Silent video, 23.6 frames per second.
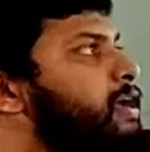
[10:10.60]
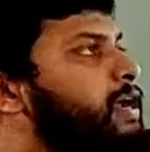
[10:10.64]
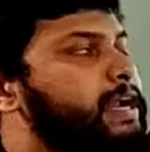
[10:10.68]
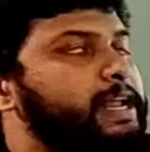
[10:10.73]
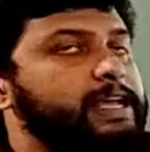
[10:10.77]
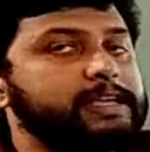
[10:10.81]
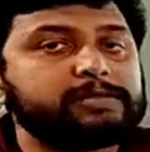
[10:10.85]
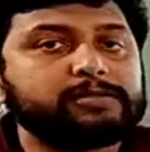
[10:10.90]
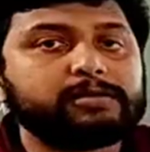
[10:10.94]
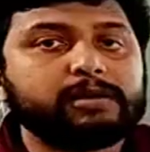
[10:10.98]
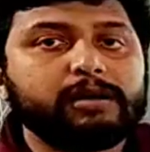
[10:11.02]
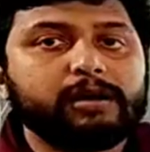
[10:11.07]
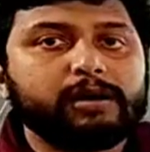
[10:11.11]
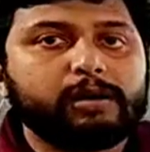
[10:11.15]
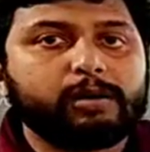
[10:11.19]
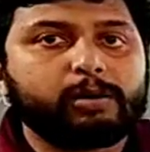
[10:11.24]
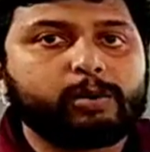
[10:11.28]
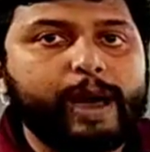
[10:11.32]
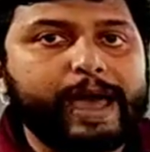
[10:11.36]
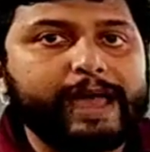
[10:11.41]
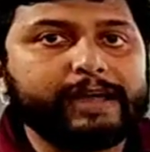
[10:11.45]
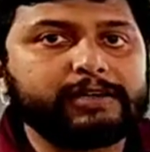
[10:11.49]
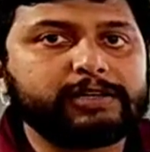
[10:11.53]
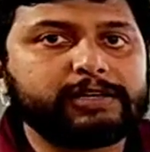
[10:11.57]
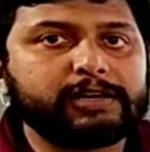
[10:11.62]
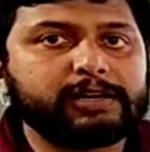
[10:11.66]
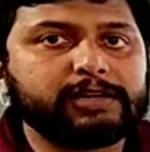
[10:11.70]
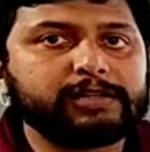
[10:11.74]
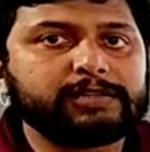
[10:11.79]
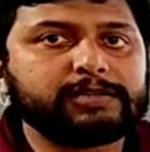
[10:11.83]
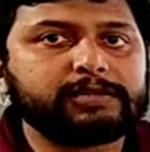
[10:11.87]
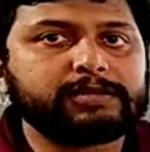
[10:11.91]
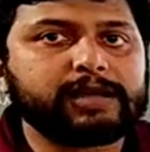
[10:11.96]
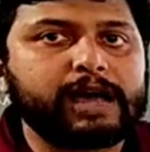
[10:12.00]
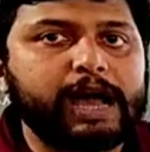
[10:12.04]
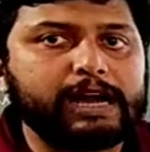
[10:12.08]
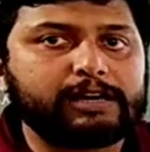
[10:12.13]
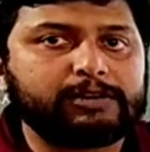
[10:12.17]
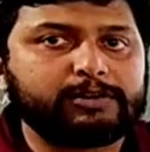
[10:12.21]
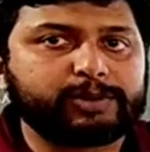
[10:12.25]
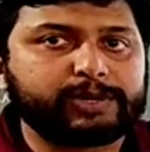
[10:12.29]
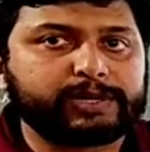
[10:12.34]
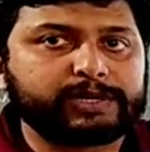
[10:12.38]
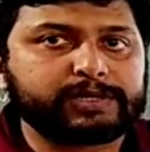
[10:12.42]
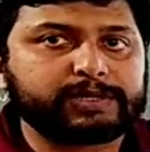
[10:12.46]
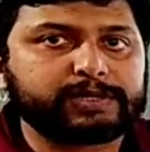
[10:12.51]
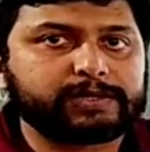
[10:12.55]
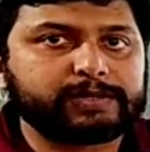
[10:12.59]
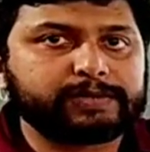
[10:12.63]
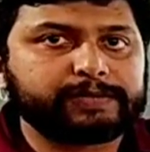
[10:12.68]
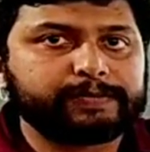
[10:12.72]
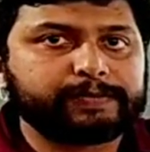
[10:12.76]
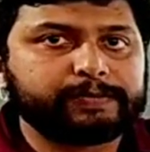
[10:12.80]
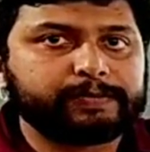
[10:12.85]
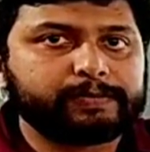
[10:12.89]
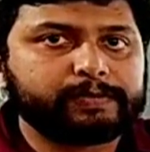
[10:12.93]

It is writer's address.